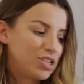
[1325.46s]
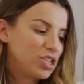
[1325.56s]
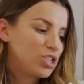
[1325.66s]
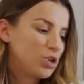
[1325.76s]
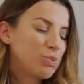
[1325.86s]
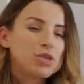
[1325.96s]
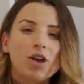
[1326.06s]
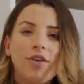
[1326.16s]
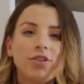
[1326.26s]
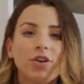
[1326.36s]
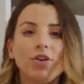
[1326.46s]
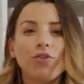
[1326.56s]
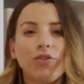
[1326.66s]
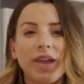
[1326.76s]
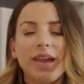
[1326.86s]
it's just super soft on
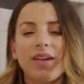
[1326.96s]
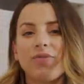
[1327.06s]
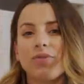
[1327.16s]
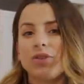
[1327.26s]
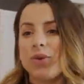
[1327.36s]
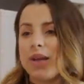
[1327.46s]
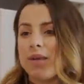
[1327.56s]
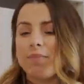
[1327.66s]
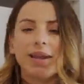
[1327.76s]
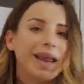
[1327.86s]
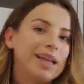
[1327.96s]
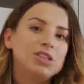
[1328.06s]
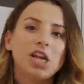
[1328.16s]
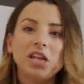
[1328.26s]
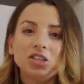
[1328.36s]
your feet if we're doing midnight
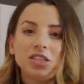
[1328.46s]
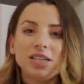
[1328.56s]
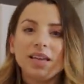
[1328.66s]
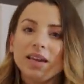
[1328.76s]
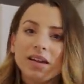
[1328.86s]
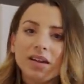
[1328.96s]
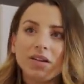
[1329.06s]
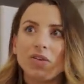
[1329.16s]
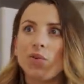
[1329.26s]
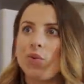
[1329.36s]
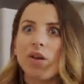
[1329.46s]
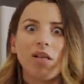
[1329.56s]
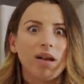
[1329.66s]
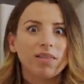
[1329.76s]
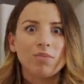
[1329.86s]
changes in here or three
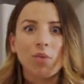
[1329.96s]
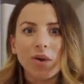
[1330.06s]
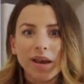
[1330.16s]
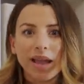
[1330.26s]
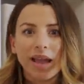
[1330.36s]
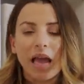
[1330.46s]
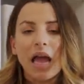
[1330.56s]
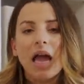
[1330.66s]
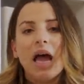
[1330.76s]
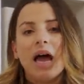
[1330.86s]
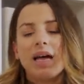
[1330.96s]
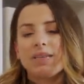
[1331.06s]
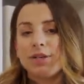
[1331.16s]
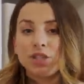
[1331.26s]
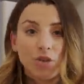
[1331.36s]
o'clock in the morning, uh,
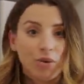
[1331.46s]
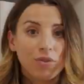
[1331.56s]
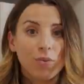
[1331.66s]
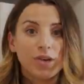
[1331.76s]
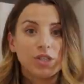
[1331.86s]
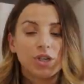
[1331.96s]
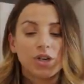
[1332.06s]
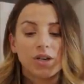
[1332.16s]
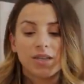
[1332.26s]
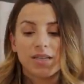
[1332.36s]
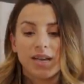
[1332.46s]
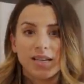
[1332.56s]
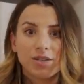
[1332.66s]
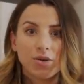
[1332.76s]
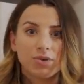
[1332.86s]
especially throughout the winter. It's a
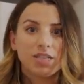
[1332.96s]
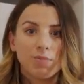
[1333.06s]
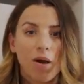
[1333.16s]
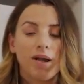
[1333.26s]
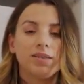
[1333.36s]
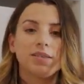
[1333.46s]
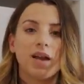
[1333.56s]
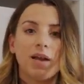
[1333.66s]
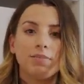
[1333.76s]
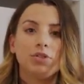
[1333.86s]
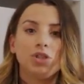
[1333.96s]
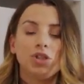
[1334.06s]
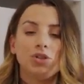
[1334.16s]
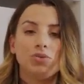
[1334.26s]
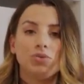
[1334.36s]
nice cozy spot um,
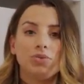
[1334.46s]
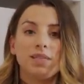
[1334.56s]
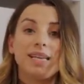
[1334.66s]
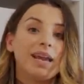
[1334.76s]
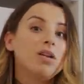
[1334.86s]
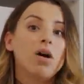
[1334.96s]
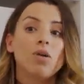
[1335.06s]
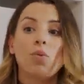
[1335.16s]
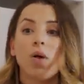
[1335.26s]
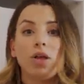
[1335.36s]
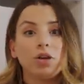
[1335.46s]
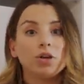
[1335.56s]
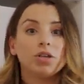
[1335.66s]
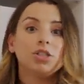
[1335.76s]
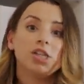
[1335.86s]
to stand on while
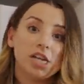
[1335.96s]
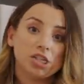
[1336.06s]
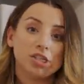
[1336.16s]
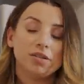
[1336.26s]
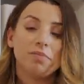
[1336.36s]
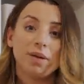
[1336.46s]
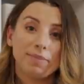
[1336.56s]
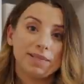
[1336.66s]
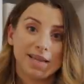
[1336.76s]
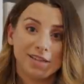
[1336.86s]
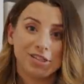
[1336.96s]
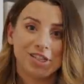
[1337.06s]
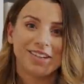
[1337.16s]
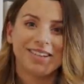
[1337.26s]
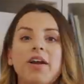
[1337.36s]
you're changing Baby
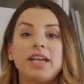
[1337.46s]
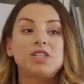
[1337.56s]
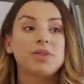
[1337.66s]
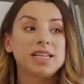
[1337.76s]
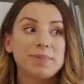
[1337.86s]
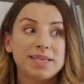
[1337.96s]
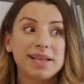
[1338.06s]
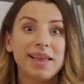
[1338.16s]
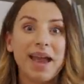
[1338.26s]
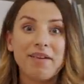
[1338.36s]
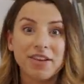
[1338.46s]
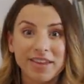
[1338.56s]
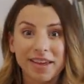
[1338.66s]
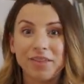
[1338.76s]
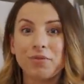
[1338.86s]
Sage. All right, so that's basically
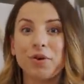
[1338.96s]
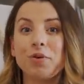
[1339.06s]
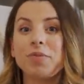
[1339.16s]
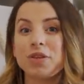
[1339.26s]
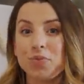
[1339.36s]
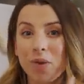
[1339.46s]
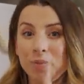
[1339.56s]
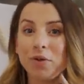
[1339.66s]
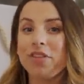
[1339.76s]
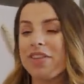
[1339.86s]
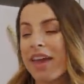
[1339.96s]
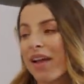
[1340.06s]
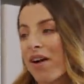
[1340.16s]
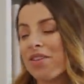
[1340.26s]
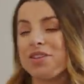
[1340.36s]
everything in the room. There's one more
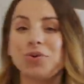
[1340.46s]
thing on the